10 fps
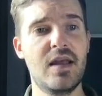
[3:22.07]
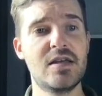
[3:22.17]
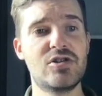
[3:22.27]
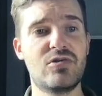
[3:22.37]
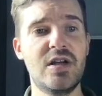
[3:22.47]

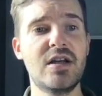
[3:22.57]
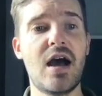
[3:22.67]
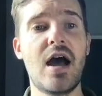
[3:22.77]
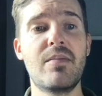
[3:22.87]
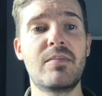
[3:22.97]
String
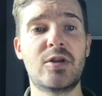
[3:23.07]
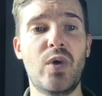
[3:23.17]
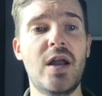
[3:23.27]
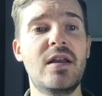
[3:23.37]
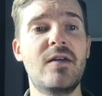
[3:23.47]
I'm
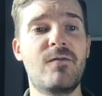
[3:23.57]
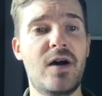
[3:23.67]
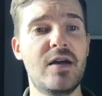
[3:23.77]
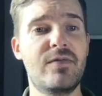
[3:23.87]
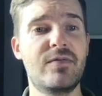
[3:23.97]

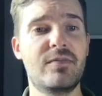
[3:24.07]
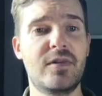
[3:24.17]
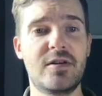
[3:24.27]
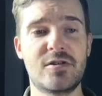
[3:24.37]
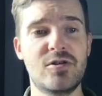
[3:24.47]
25
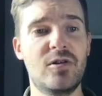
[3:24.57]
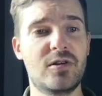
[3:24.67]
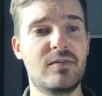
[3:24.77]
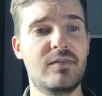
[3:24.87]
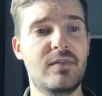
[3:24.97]
years old.
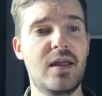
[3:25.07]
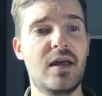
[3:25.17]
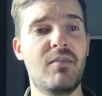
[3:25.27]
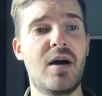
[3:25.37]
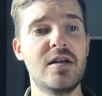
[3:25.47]

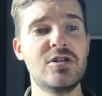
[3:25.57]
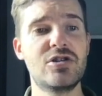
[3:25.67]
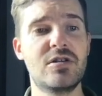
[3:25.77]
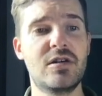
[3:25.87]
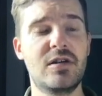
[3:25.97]

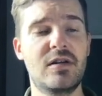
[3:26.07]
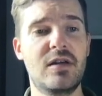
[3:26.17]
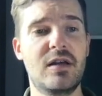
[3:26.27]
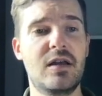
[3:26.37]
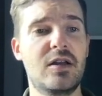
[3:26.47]
Match
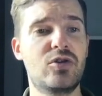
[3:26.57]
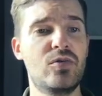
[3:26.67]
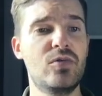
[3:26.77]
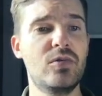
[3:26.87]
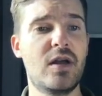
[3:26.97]

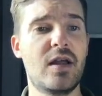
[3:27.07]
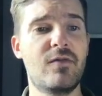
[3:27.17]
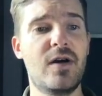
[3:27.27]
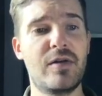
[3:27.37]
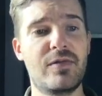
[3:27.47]
2 and
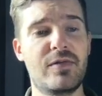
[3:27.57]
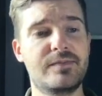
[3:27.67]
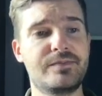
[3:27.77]
5.